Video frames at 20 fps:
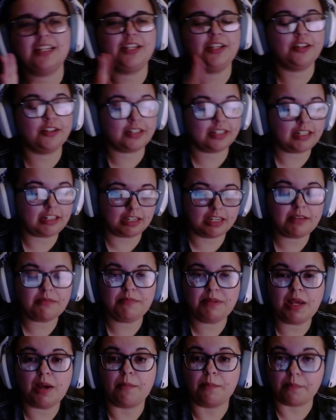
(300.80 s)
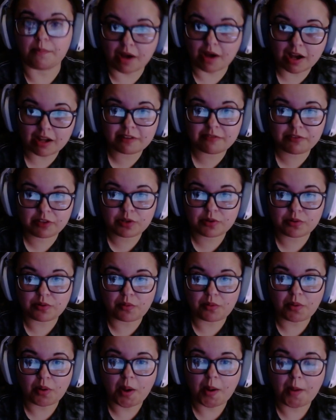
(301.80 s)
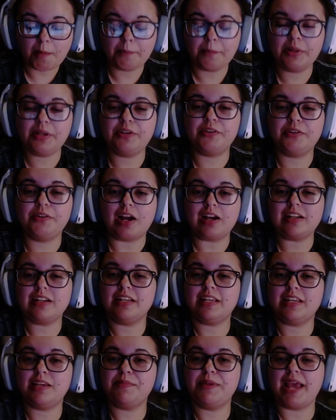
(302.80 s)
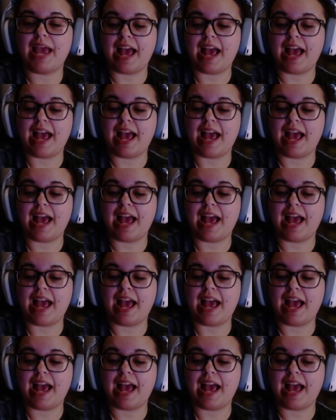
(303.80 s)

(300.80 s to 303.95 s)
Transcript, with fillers: You're gonna give me a mod view, but you're not gonna give me